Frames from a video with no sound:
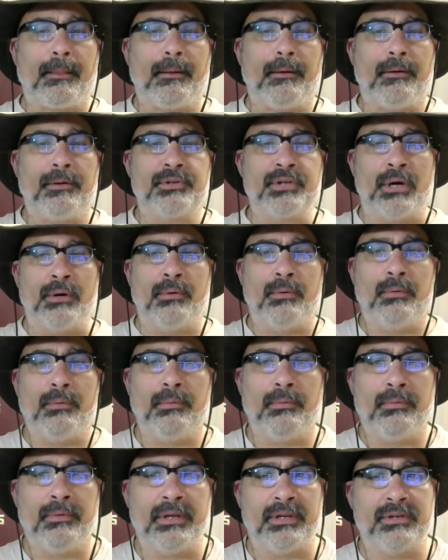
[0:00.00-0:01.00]
So
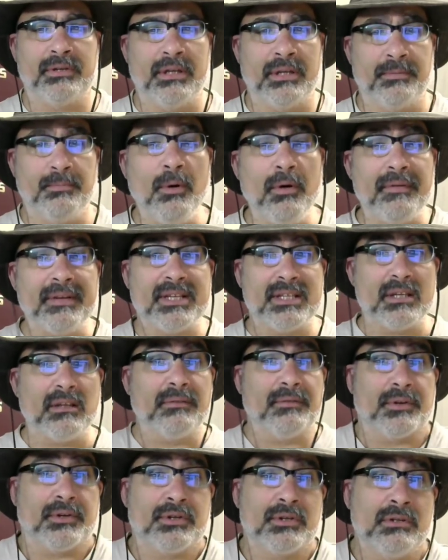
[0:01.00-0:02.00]
this move in
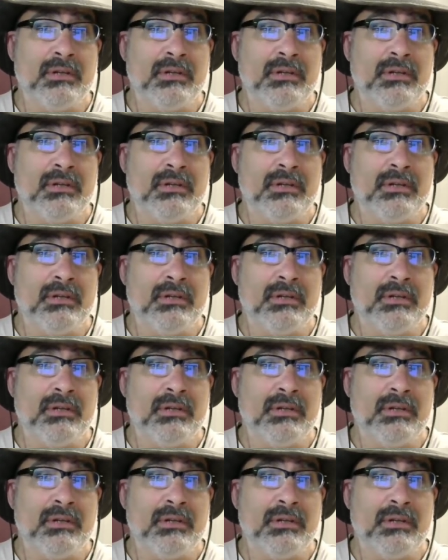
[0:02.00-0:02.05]
silver is